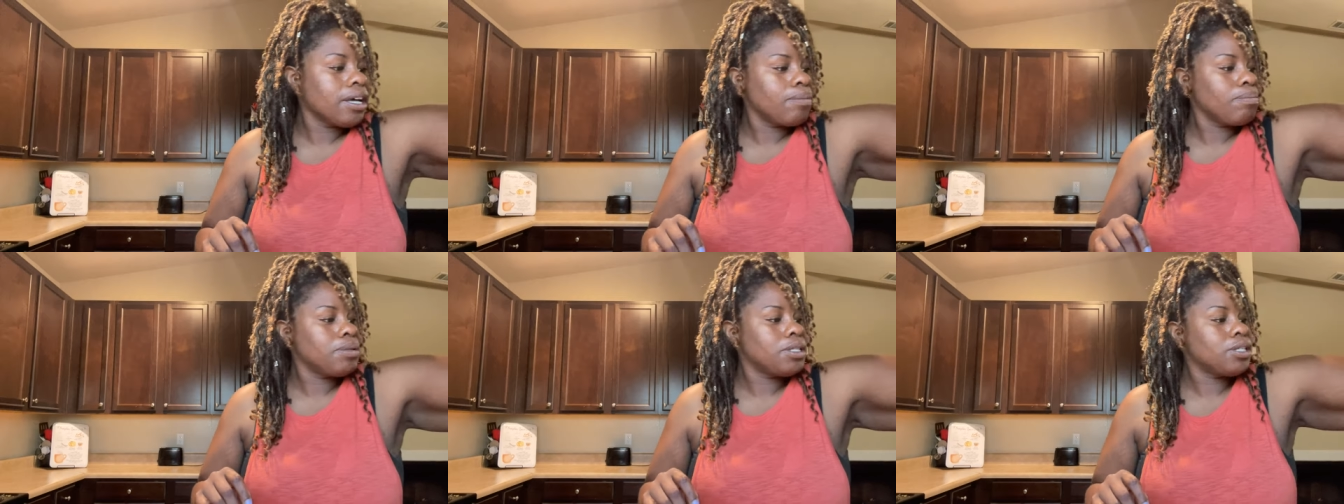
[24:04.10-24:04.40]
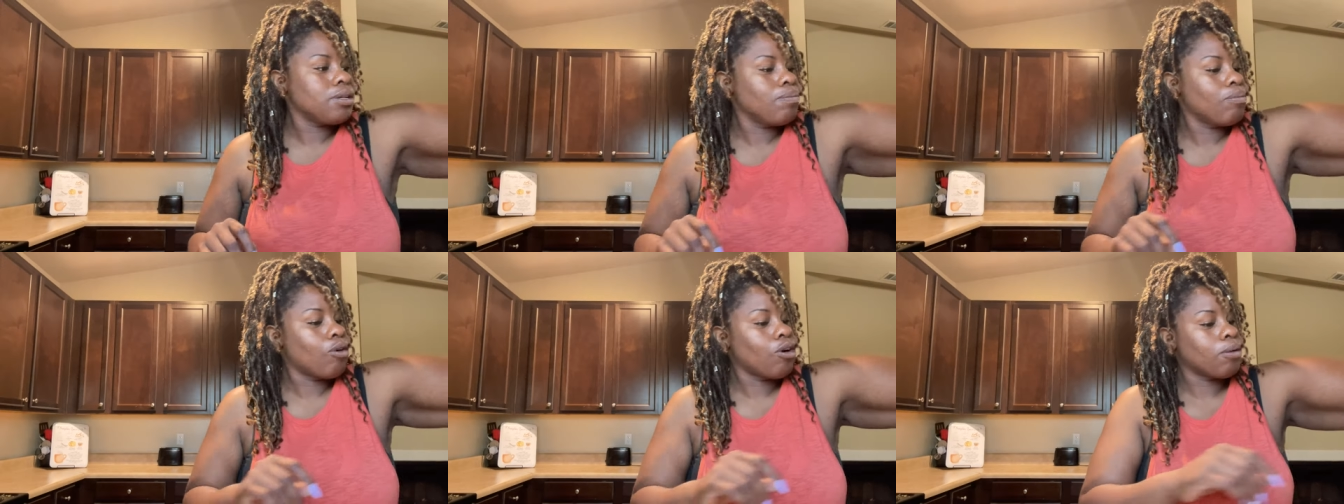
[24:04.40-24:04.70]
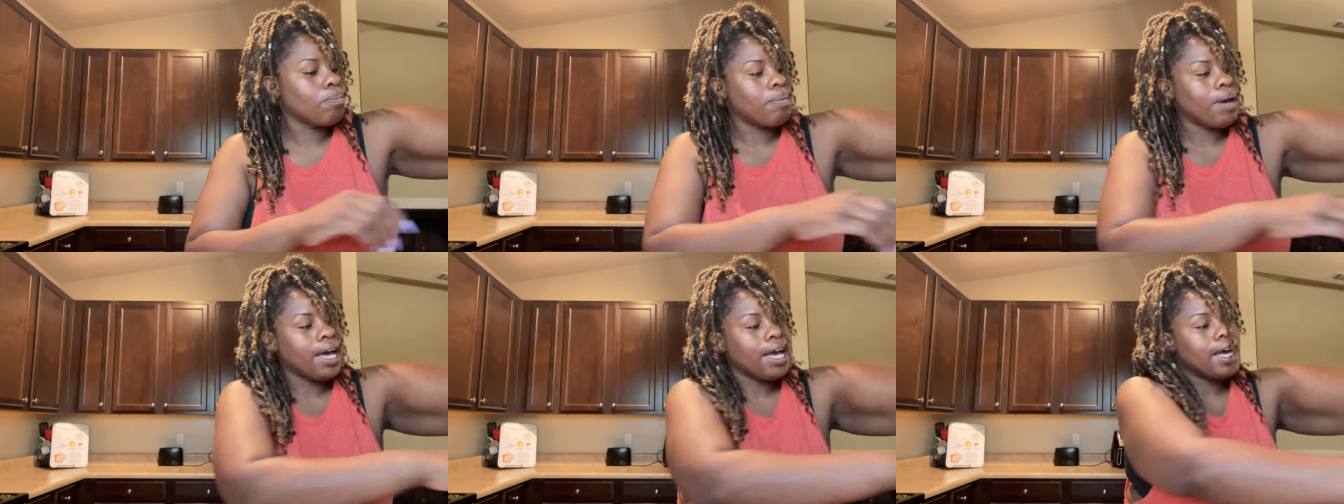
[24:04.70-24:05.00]
up some
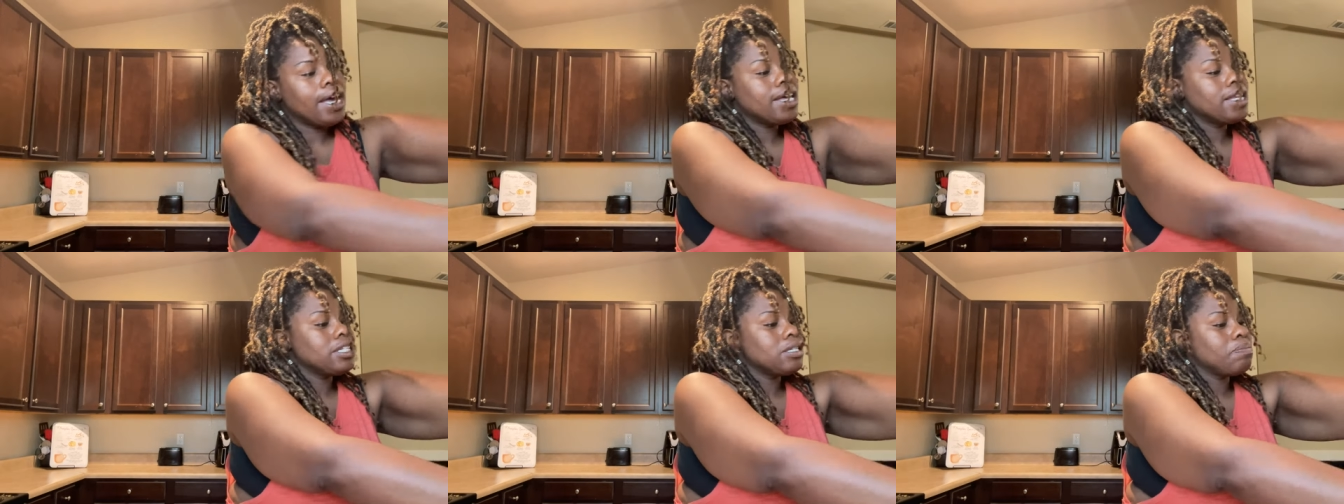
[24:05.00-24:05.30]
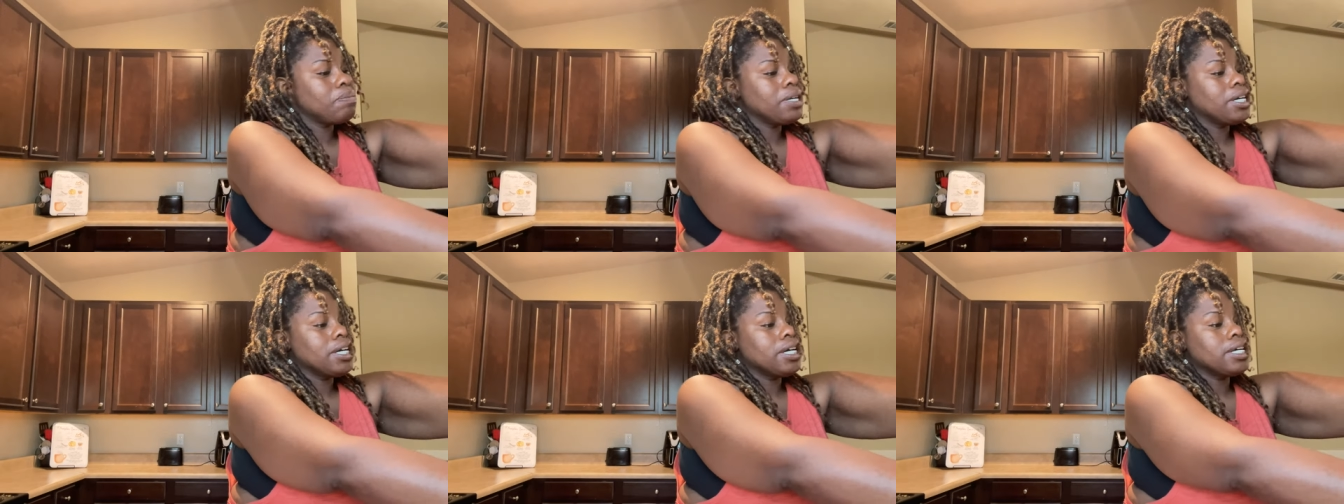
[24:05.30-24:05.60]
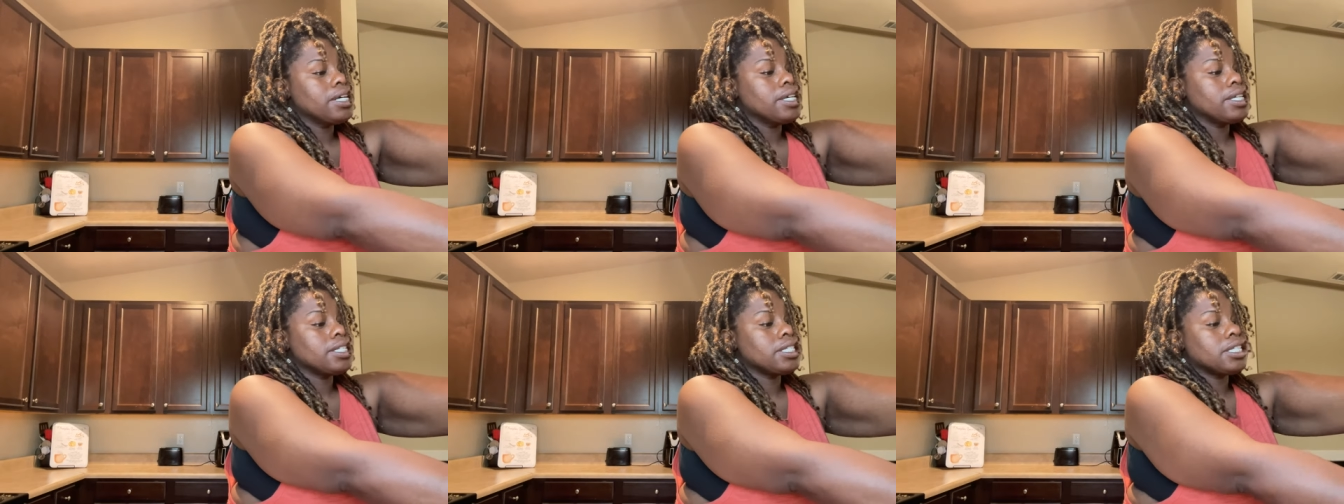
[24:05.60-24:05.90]
more pads
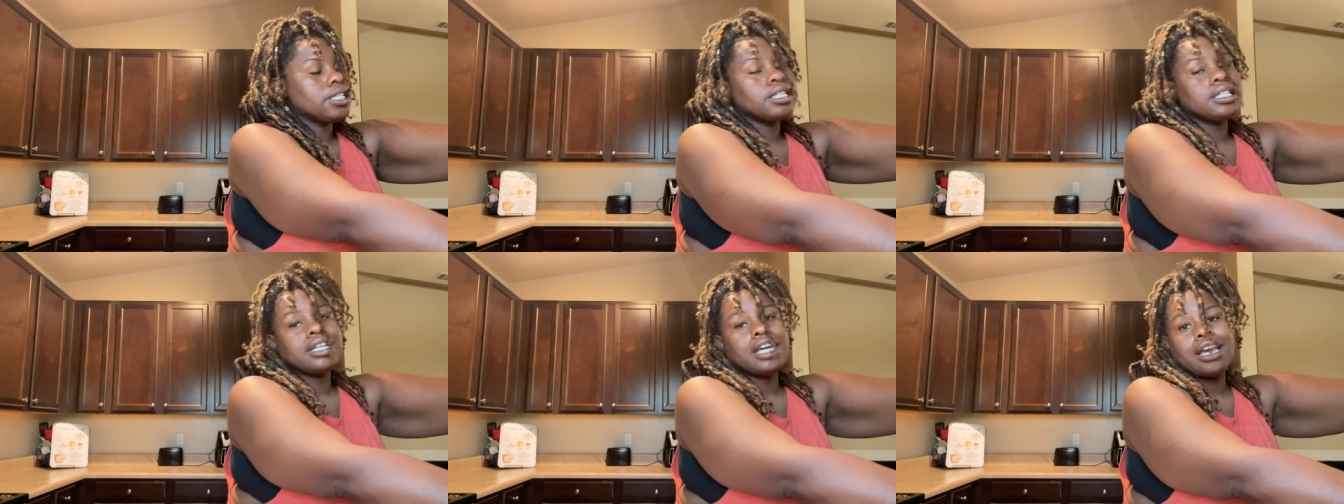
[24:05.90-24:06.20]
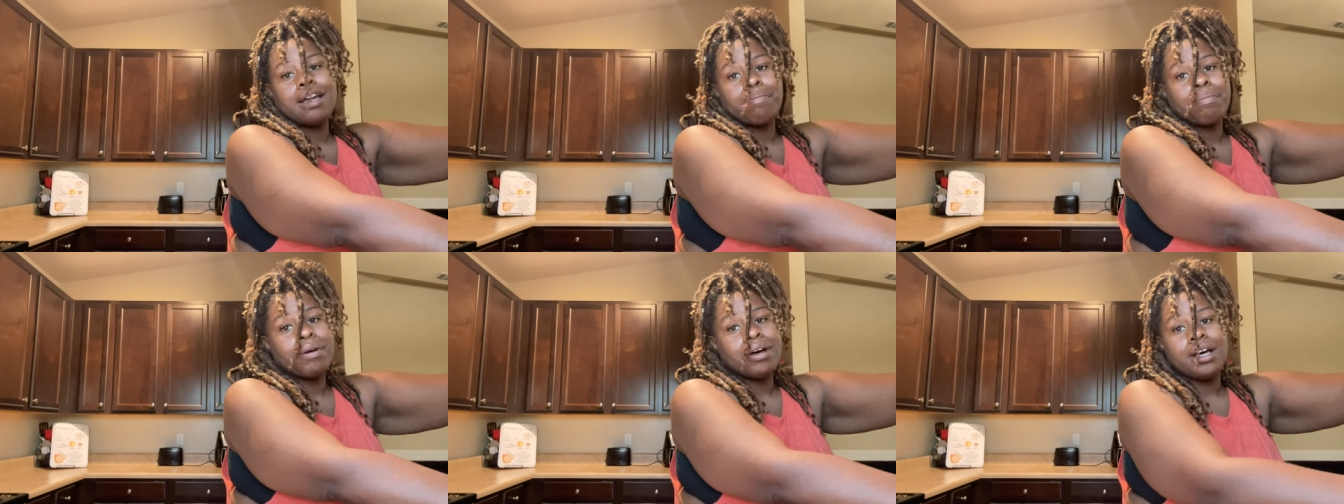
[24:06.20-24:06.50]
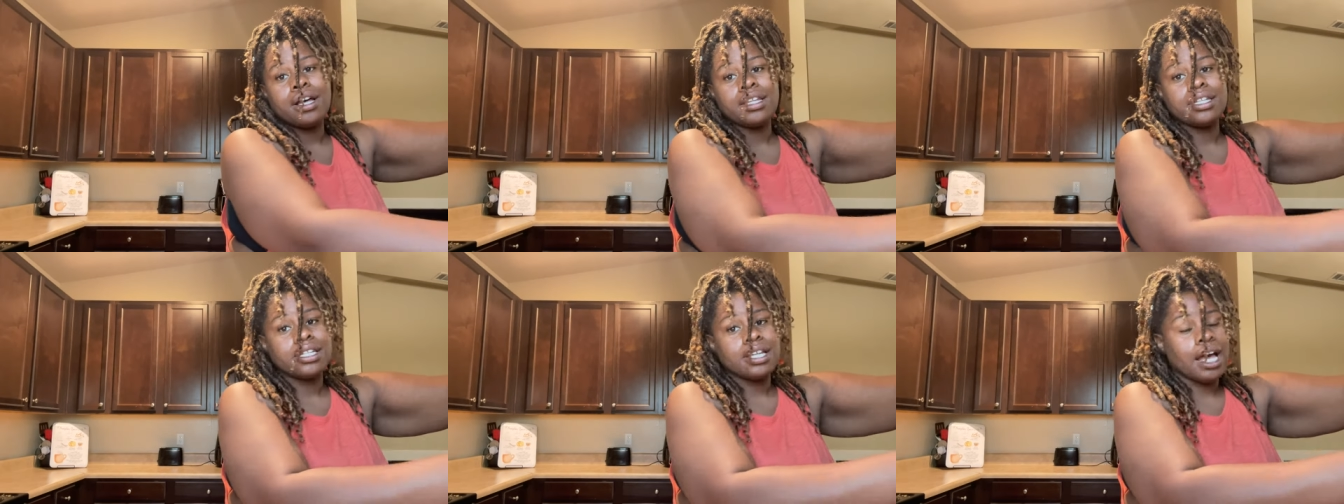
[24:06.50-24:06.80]
because
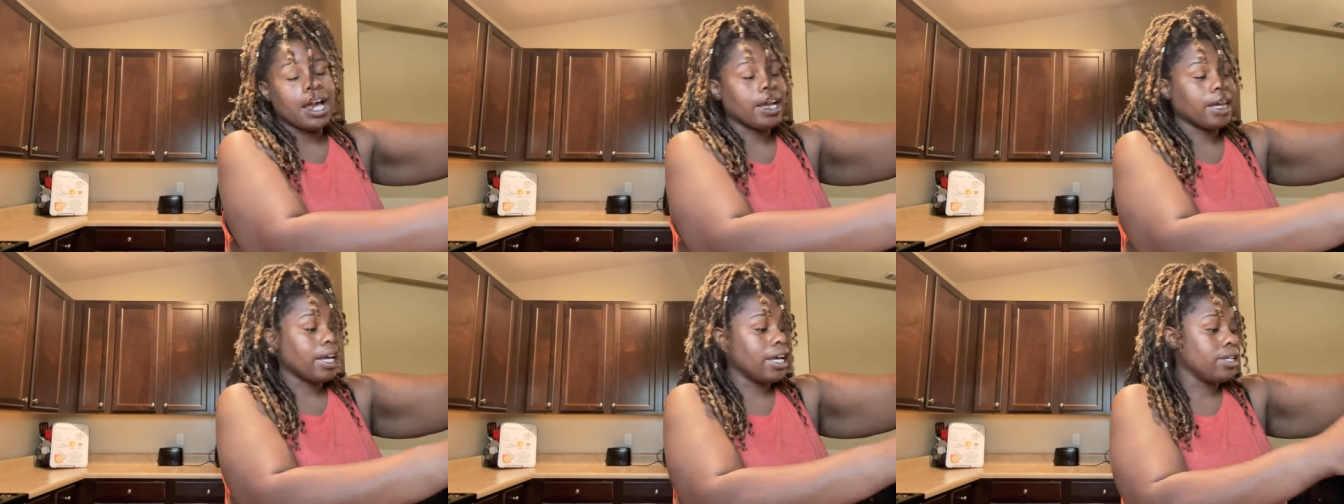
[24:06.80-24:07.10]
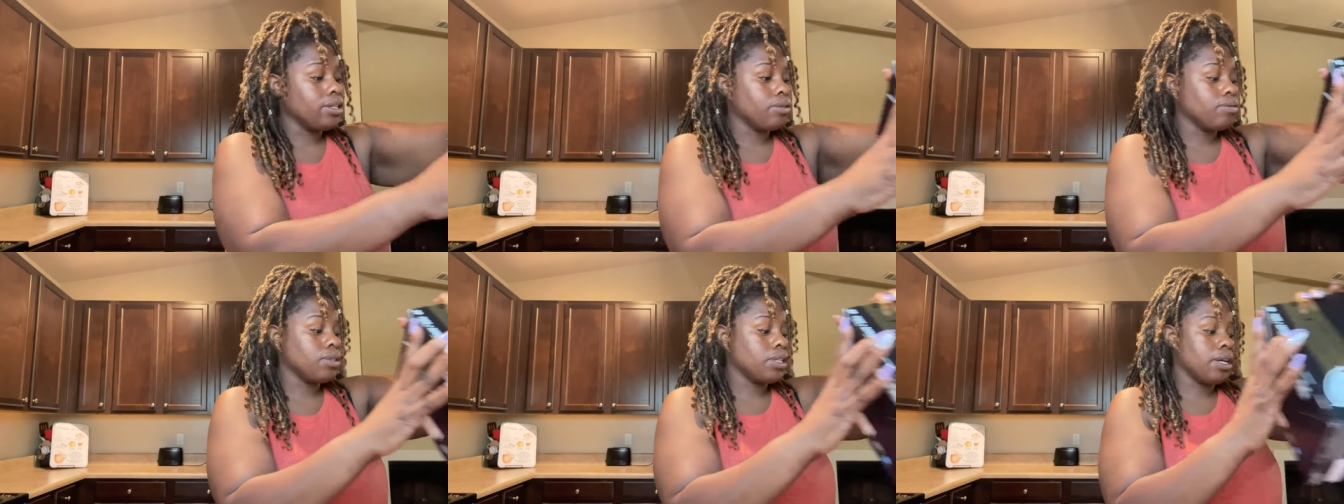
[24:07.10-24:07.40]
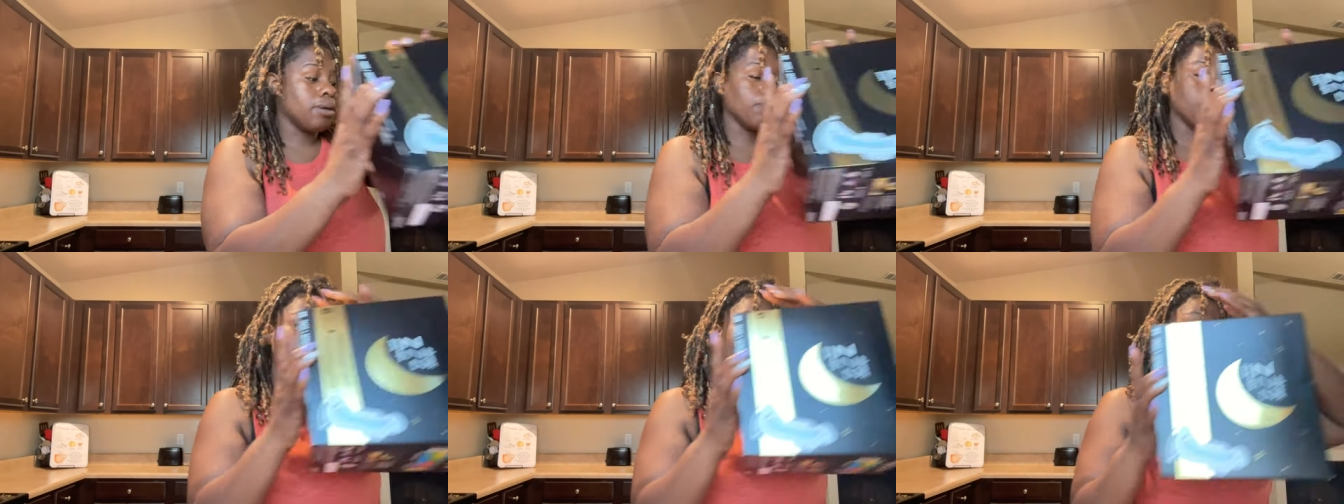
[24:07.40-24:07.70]
tampons, I can't do
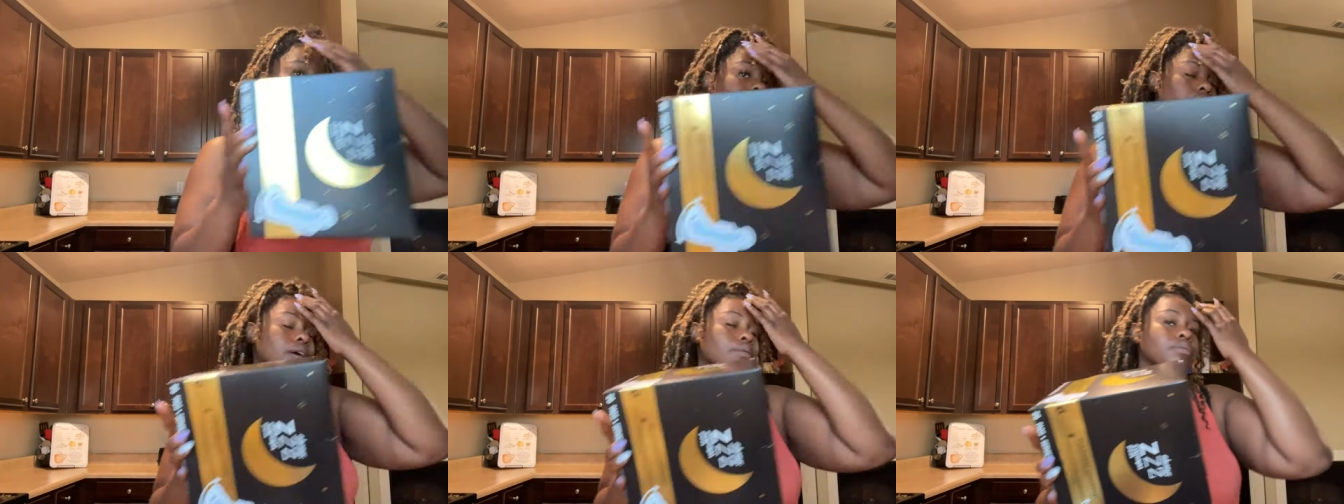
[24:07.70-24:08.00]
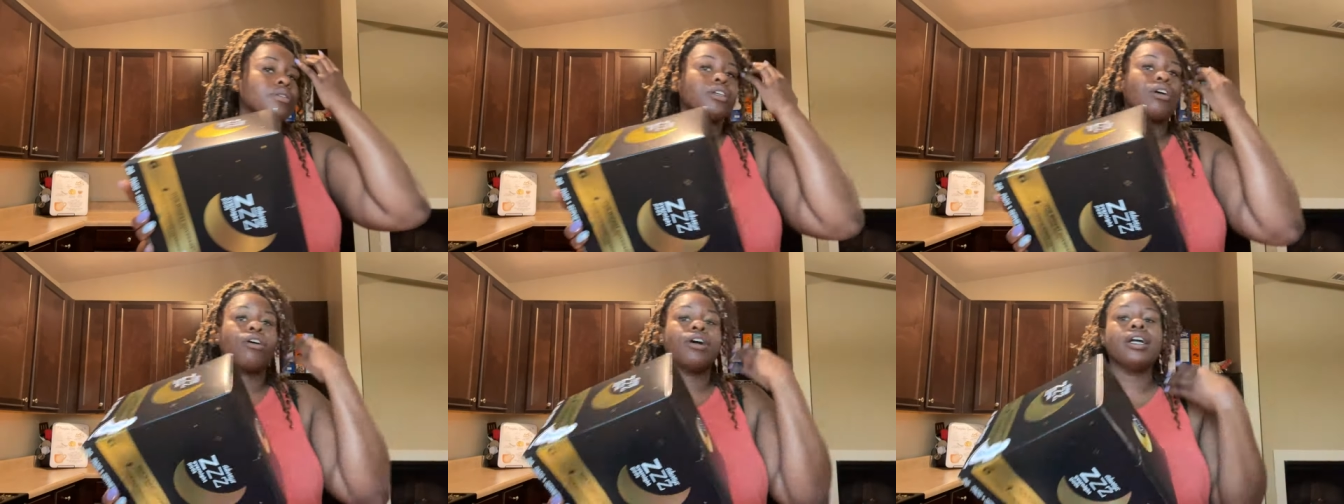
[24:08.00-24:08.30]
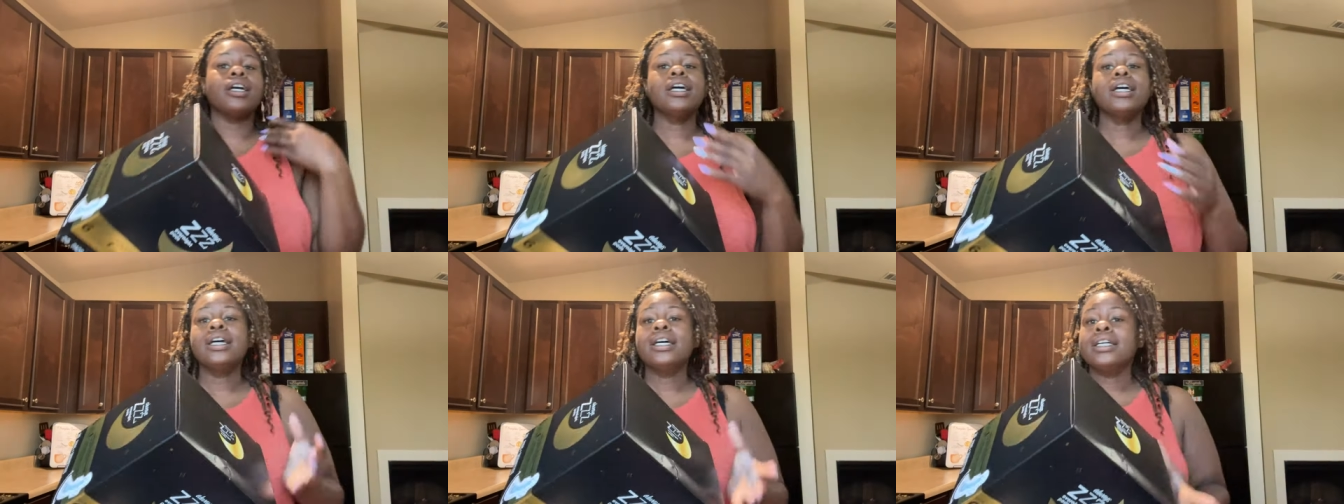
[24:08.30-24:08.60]
tampons. I'm sorry.